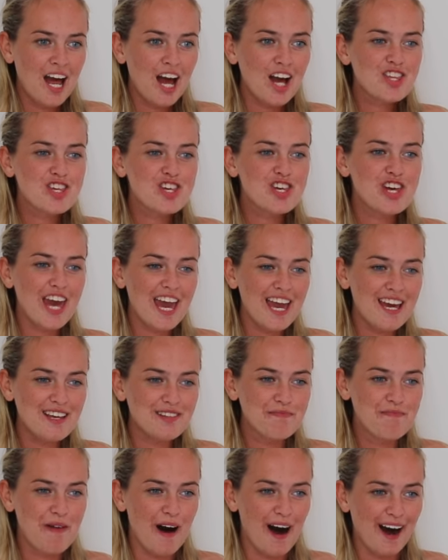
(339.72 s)
A
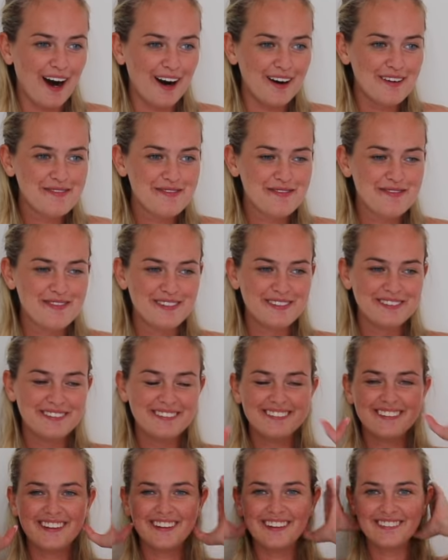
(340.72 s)
cheese puff!
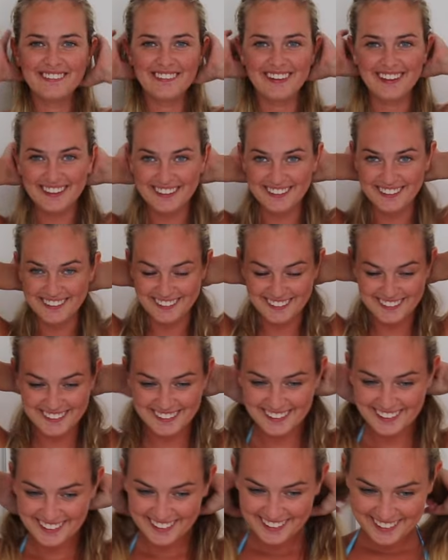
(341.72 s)
Oh my god.
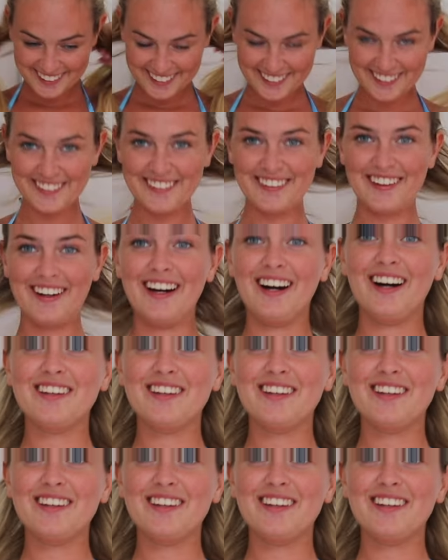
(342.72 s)
Right,